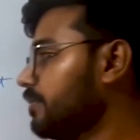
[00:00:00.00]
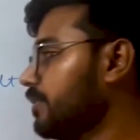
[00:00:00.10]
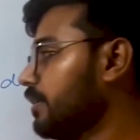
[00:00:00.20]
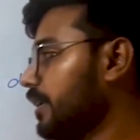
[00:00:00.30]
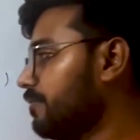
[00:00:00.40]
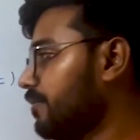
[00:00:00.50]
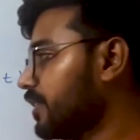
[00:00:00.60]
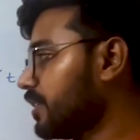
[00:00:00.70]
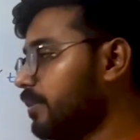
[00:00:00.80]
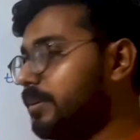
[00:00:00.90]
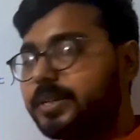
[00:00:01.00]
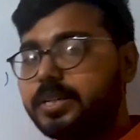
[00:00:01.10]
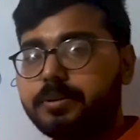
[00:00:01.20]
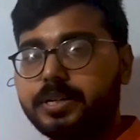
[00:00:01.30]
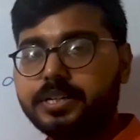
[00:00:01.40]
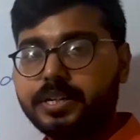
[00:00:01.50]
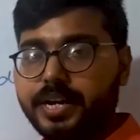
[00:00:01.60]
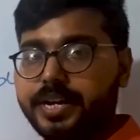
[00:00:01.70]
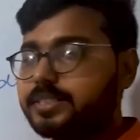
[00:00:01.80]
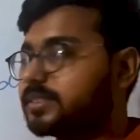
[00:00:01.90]
will be given in
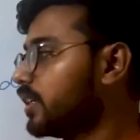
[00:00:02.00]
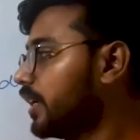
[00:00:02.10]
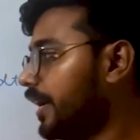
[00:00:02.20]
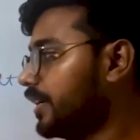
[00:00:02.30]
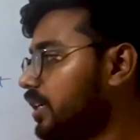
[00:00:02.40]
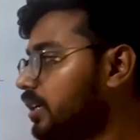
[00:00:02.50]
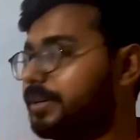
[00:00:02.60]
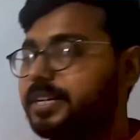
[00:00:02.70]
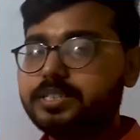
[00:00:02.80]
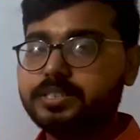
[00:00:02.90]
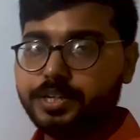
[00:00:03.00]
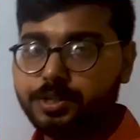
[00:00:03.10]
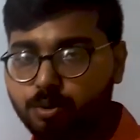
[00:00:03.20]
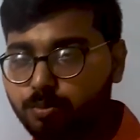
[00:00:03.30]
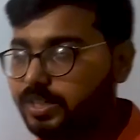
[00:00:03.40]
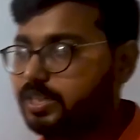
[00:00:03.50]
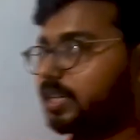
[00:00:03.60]
x and the limit is a to b,